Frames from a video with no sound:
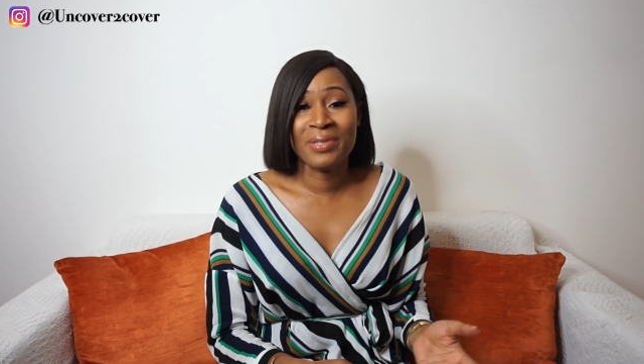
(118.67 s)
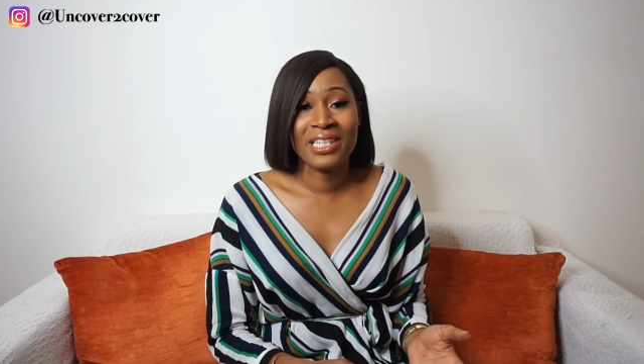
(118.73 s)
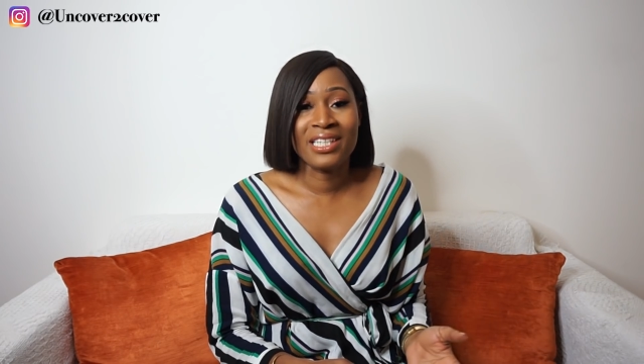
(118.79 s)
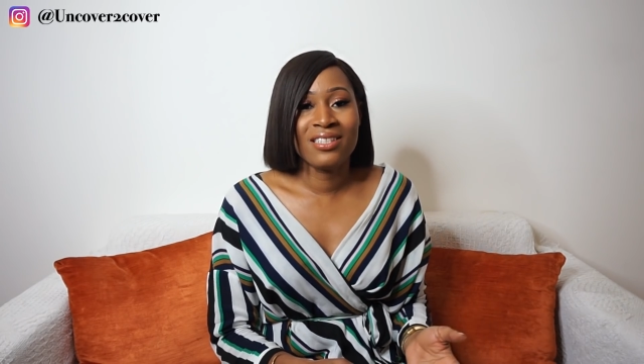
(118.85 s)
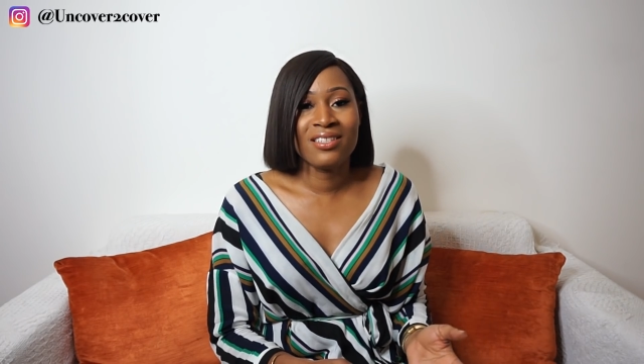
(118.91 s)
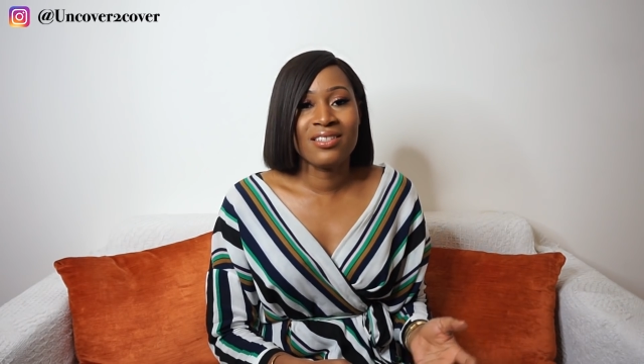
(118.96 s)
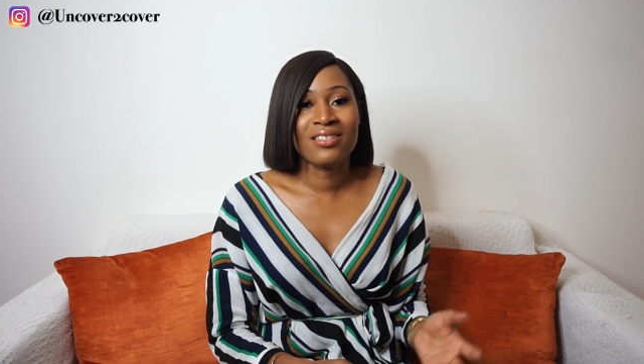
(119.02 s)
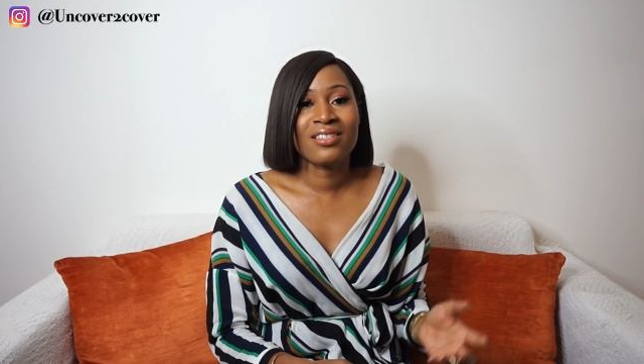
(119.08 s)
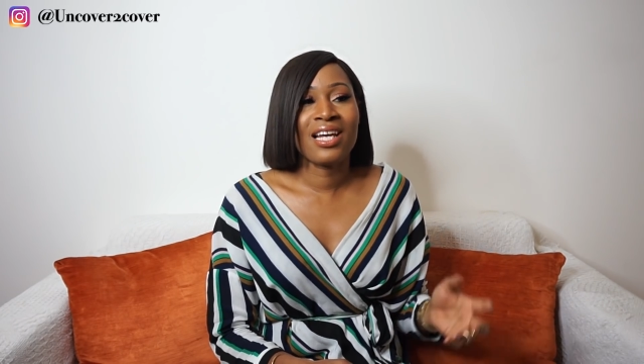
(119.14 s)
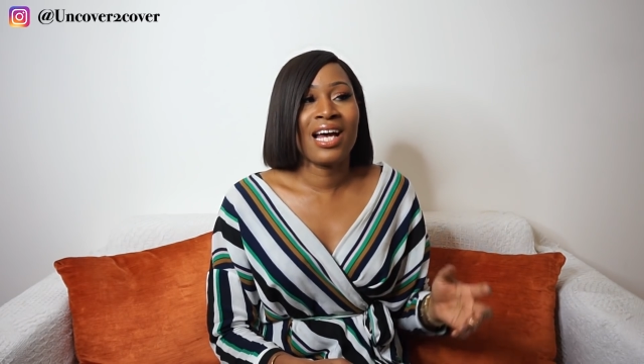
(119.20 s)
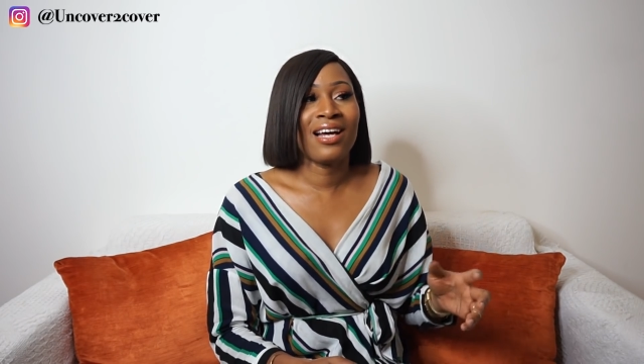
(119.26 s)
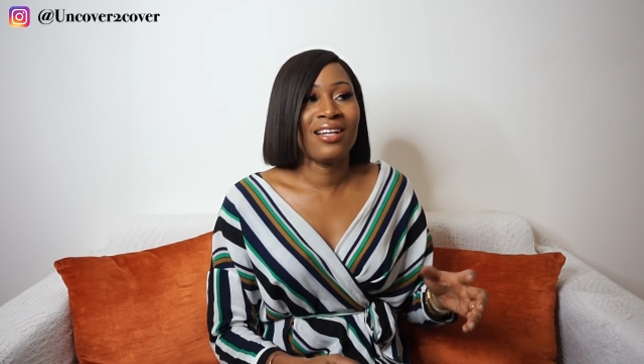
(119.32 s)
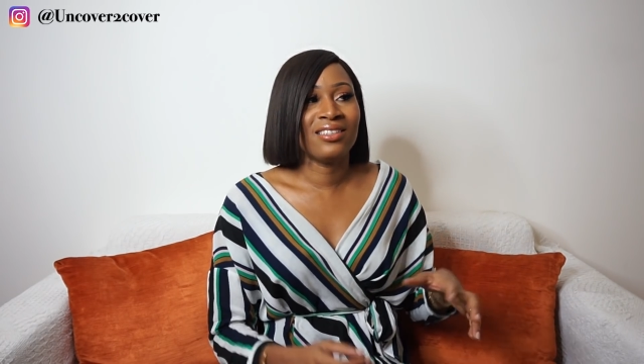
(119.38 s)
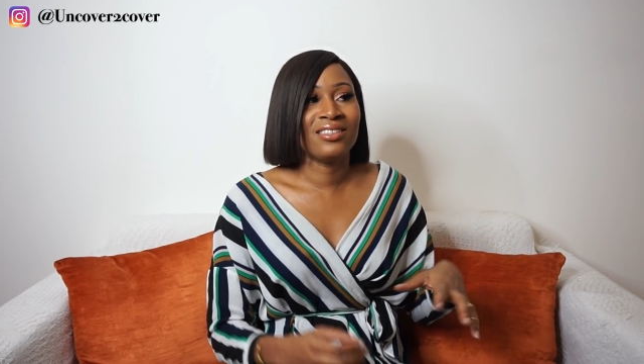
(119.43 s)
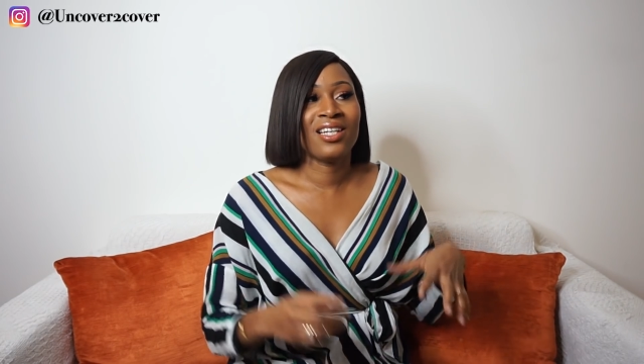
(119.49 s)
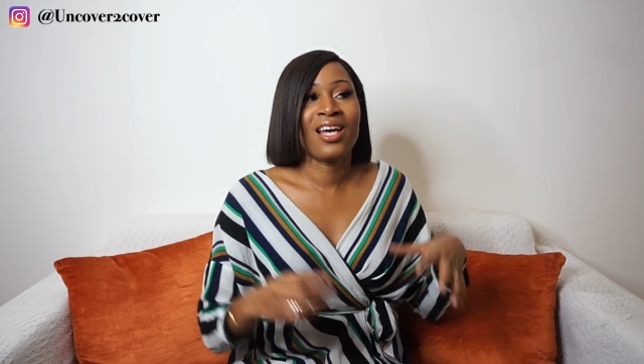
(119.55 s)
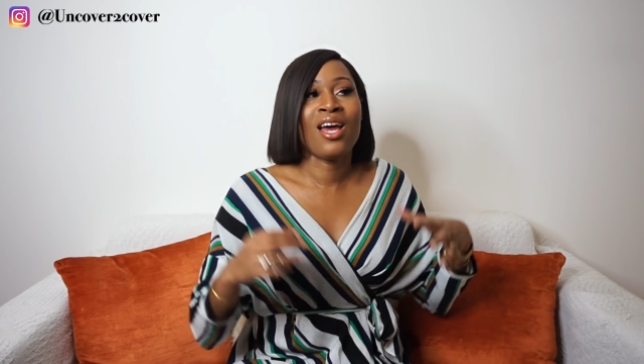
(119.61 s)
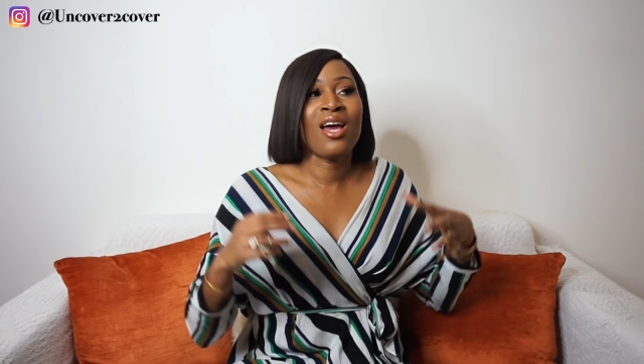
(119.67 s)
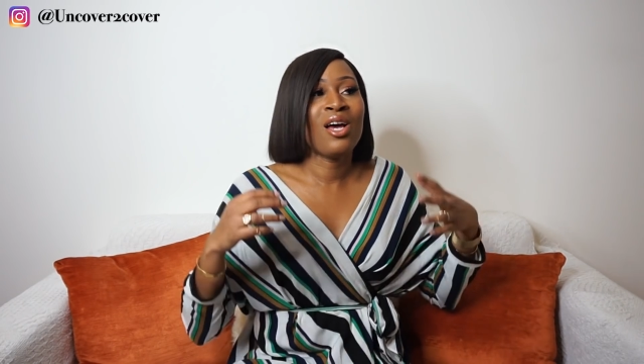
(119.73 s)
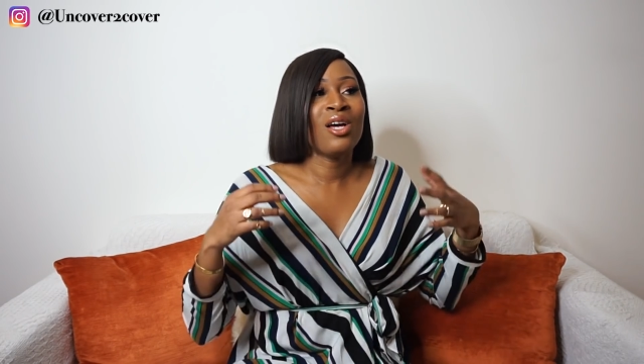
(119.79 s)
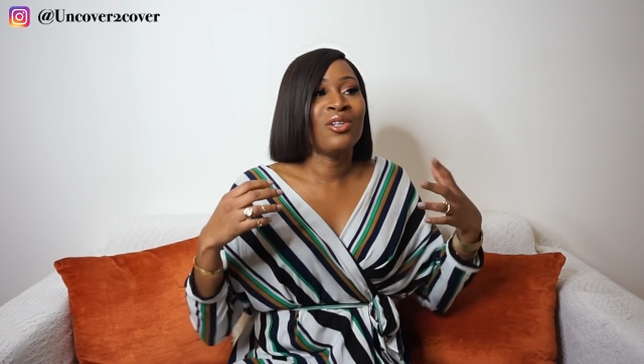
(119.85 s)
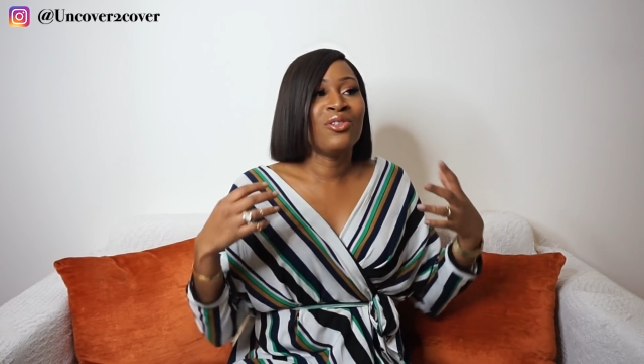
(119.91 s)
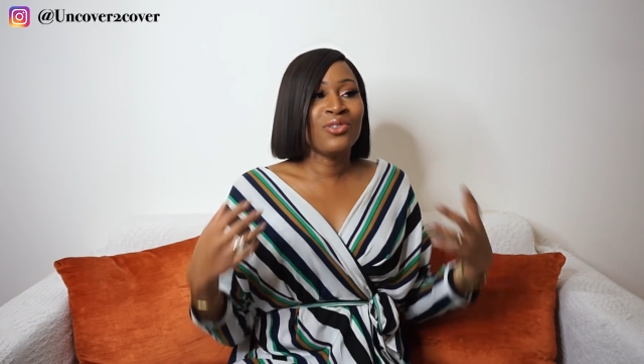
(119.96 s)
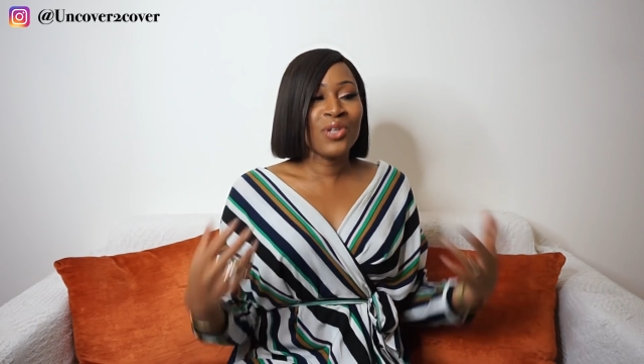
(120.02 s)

beings and